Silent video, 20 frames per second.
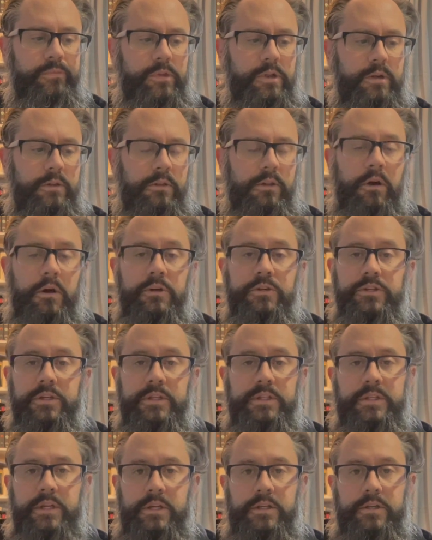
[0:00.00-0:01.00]
largely
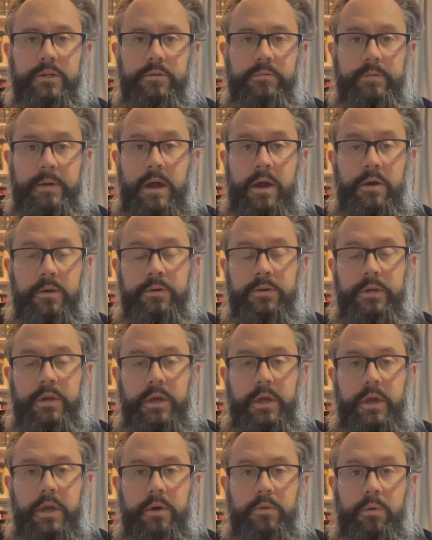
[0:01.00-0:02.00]
centered around
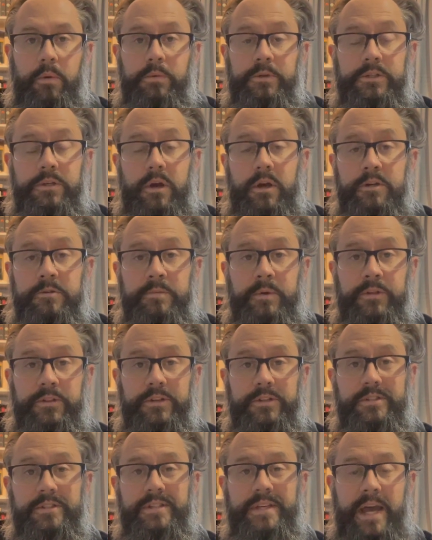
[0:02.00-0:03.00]
what we talked about,
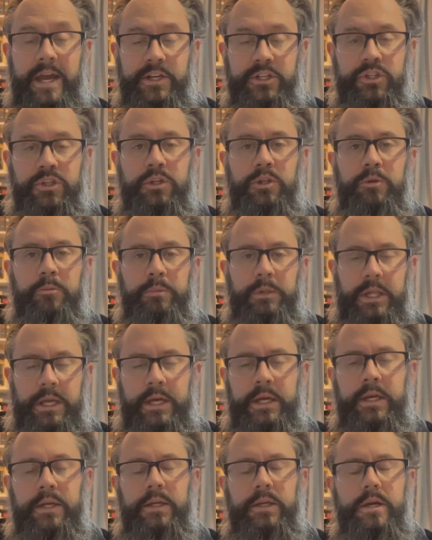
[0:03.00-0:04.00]
this sagittal
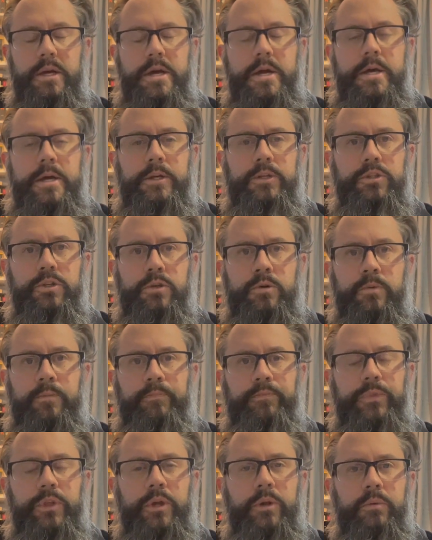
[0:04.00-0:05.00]
plane. So,
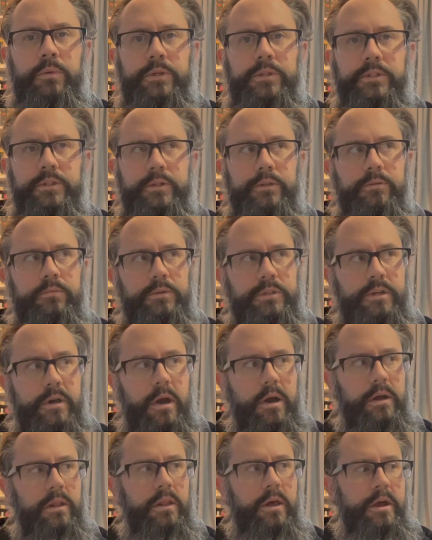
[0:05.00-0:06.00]
we
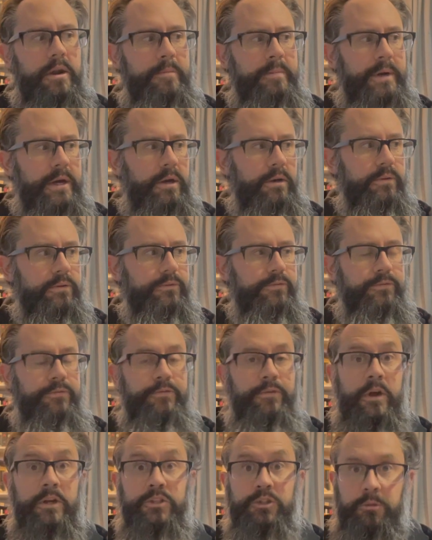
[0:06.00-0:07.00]
talk a lot about
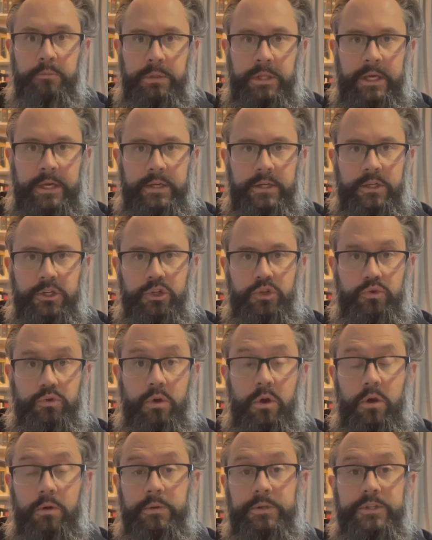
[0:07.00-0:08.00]
frontal plane
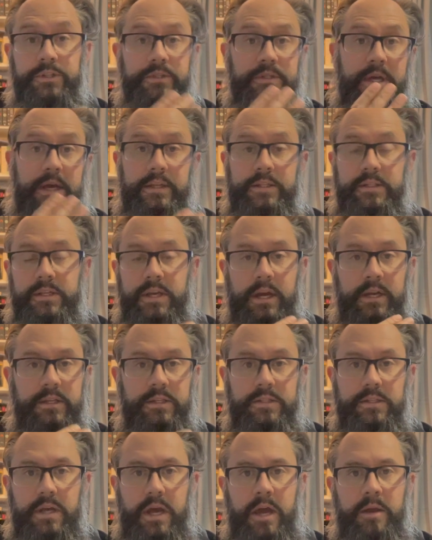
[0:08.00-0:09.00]
control, which is that
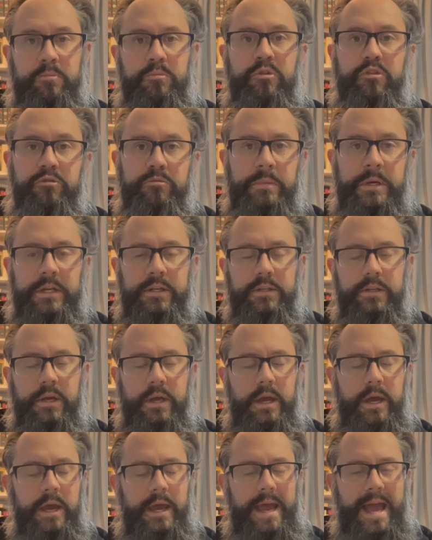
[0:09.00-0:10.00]
side-to-side movement,
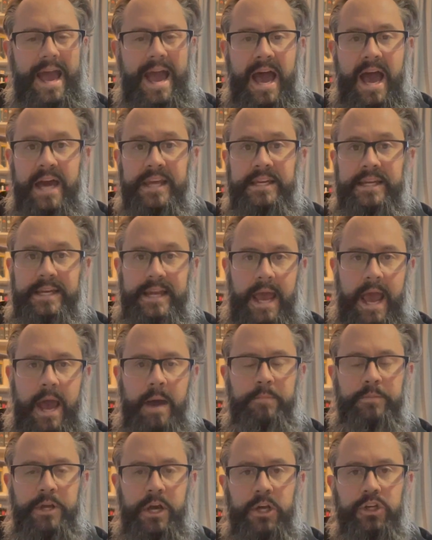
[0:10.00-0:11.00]
add and
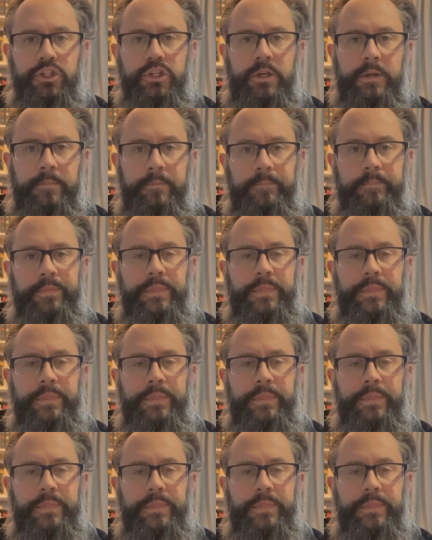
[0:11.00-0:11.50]
abduction.